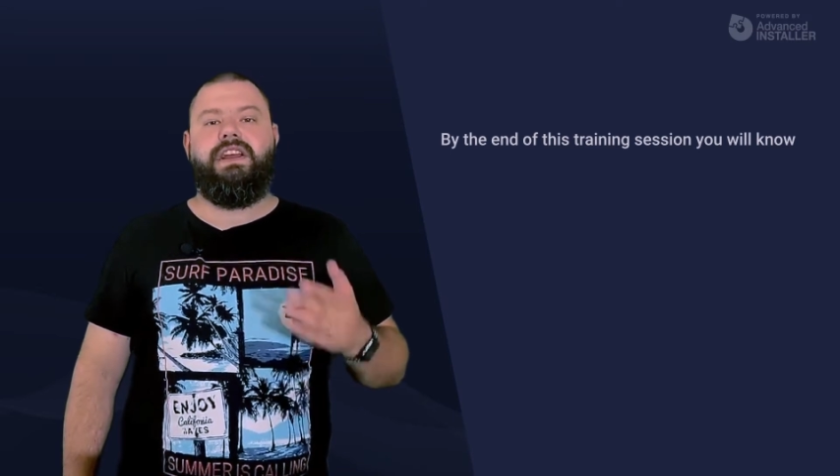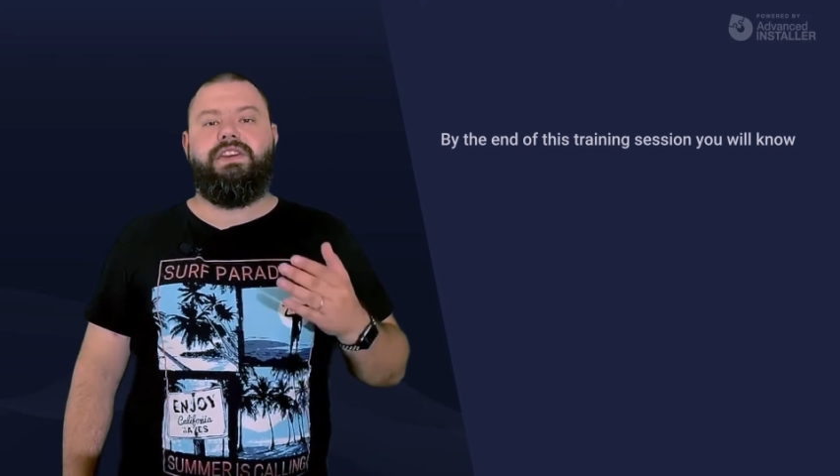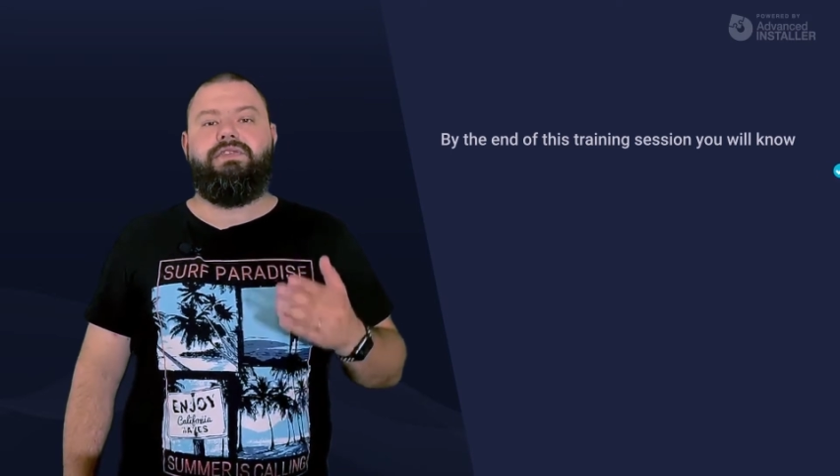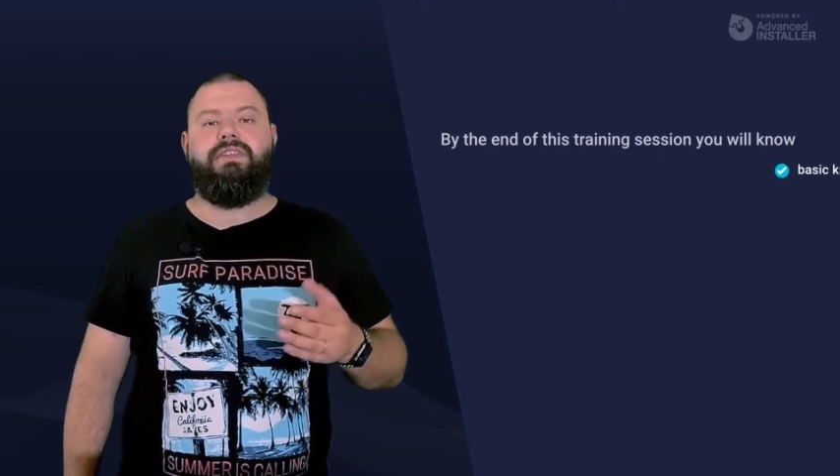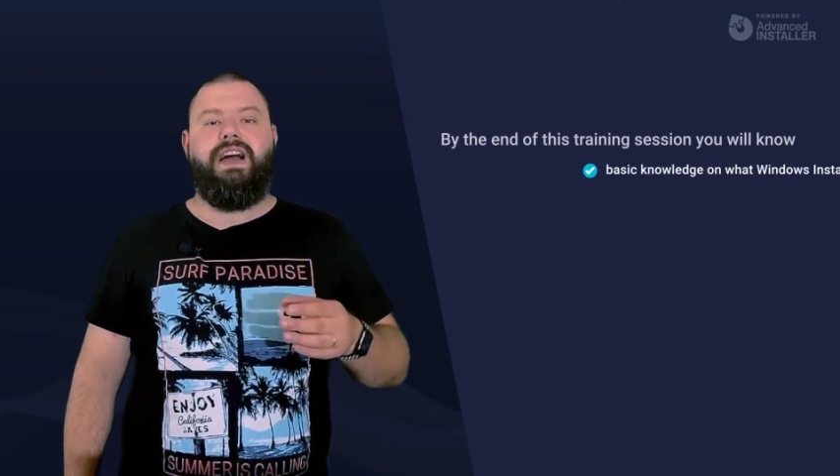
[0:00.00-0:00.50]

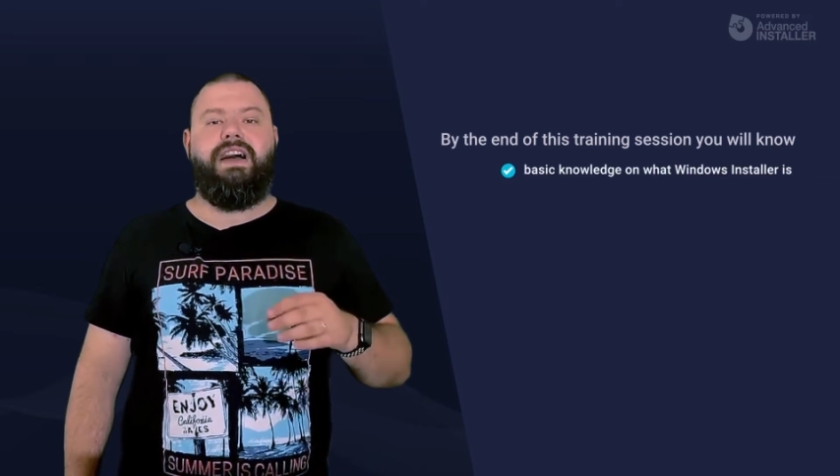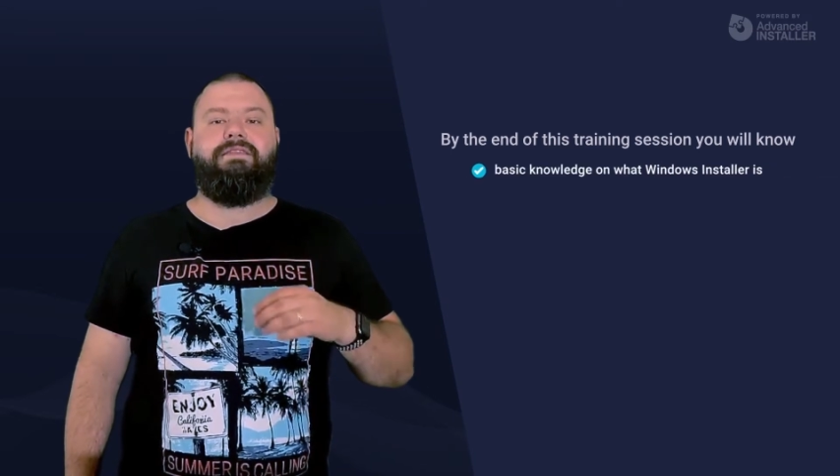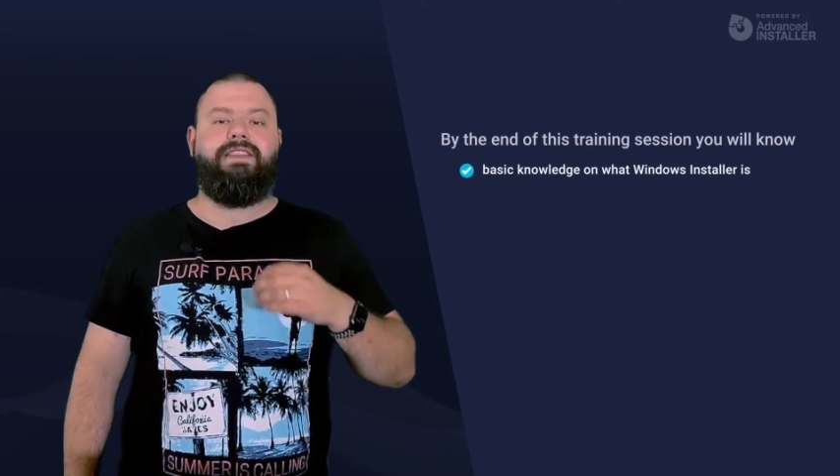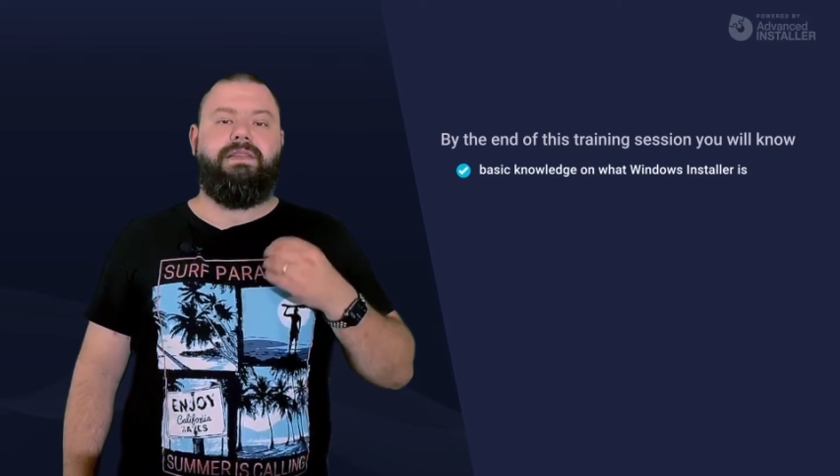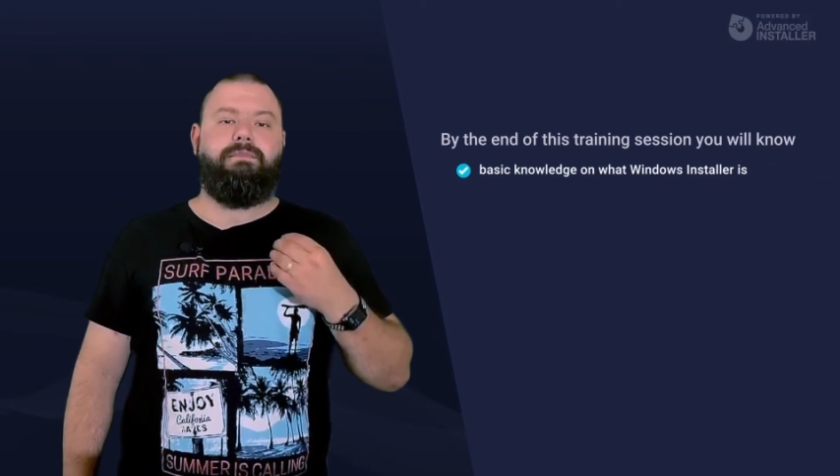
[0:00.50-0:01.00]
you will
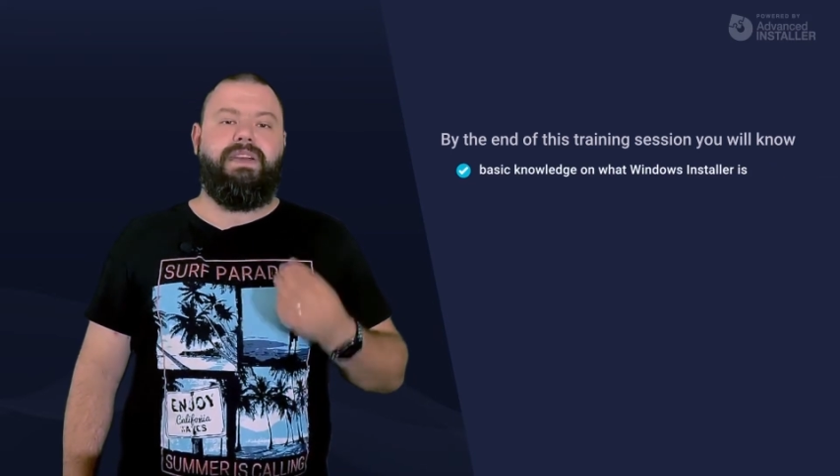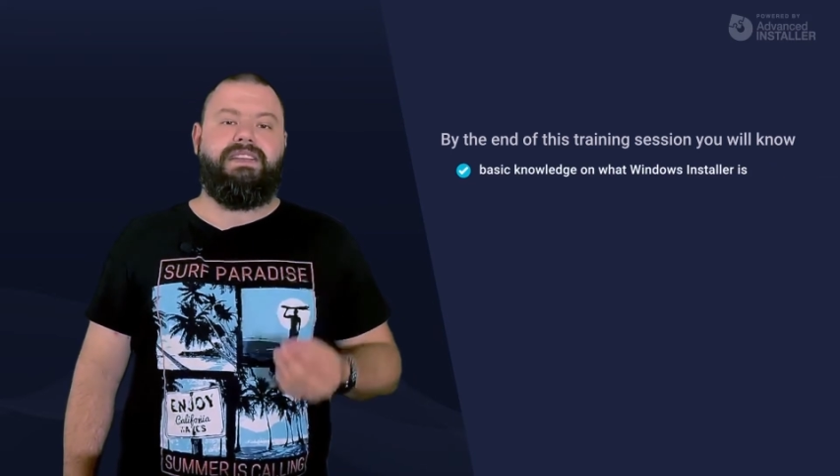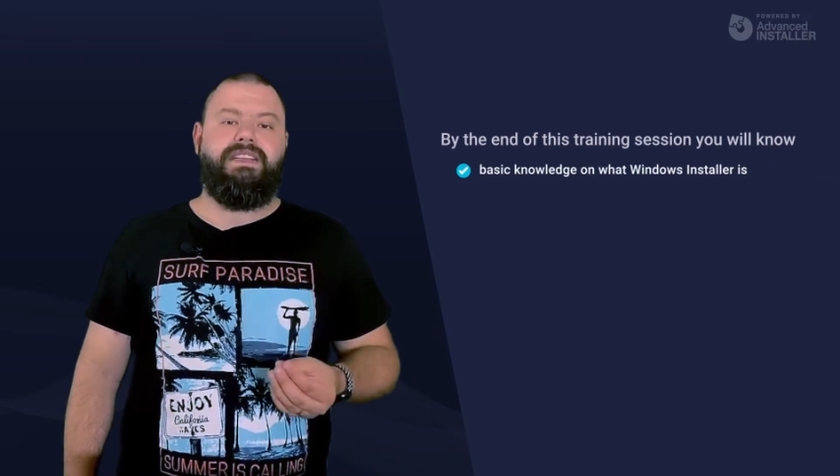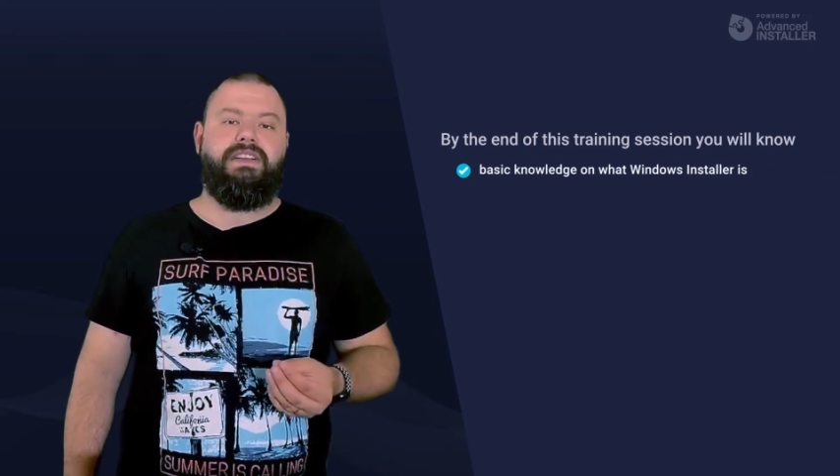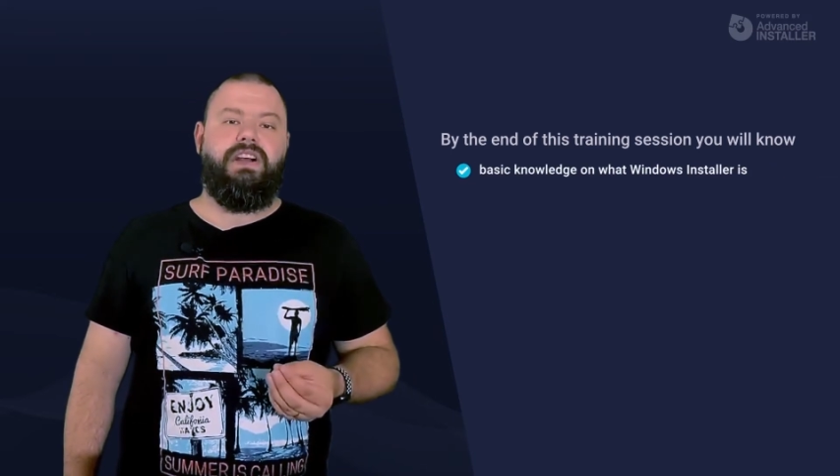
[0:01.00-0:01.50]
have a
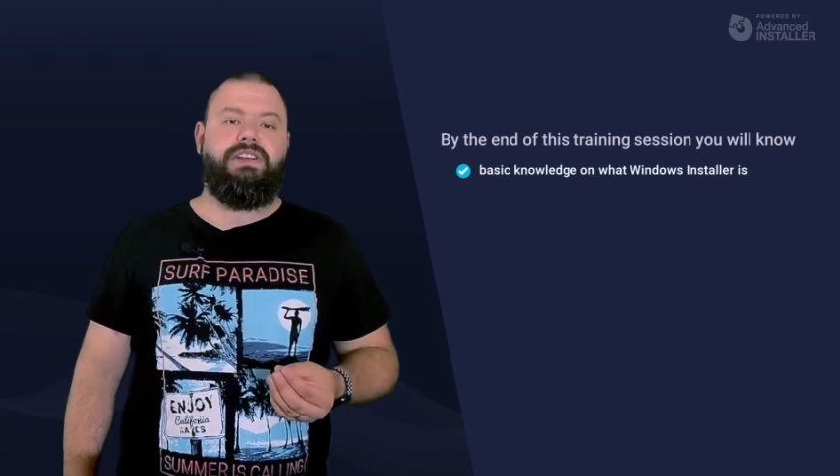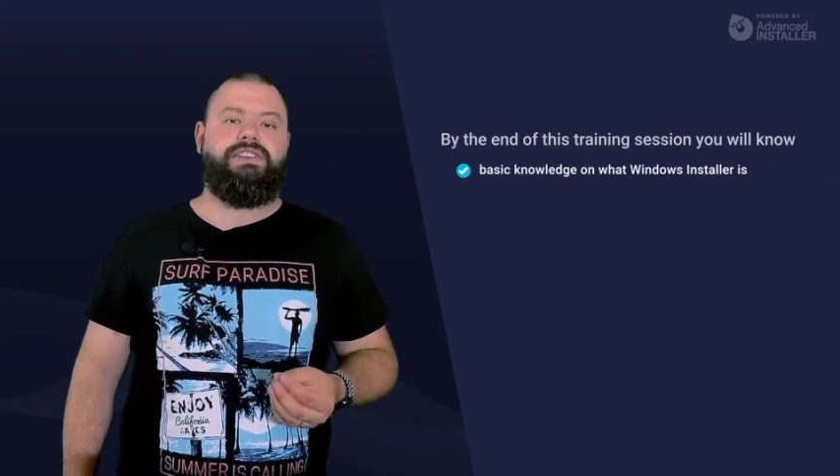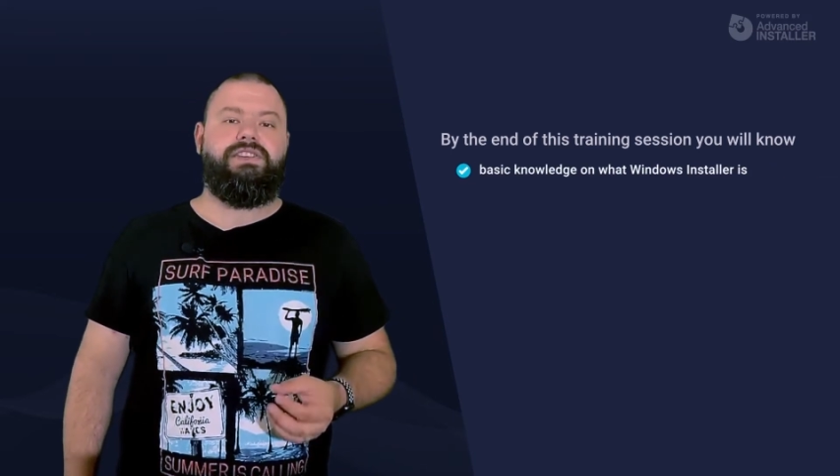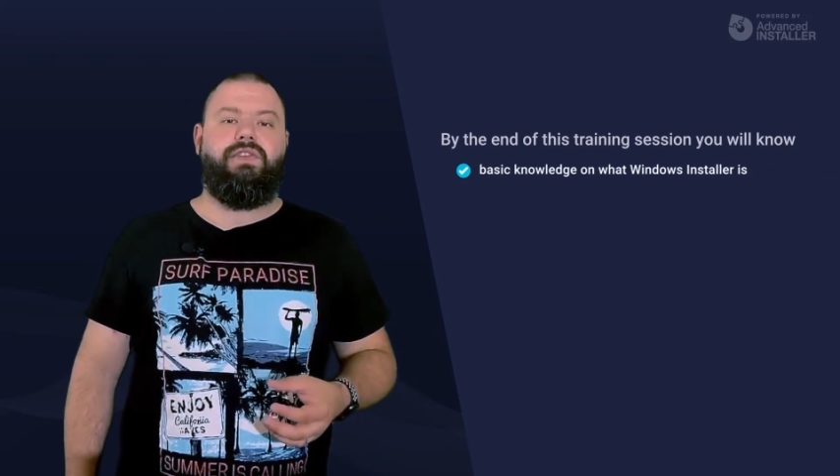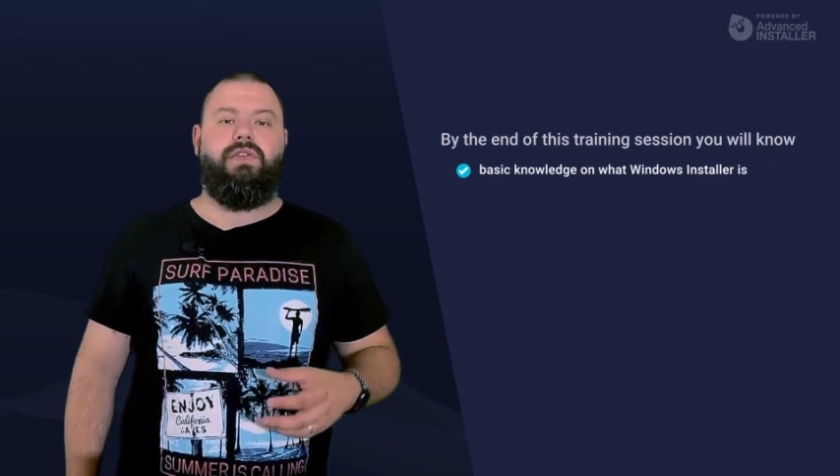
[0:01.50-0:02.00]
basic knowledge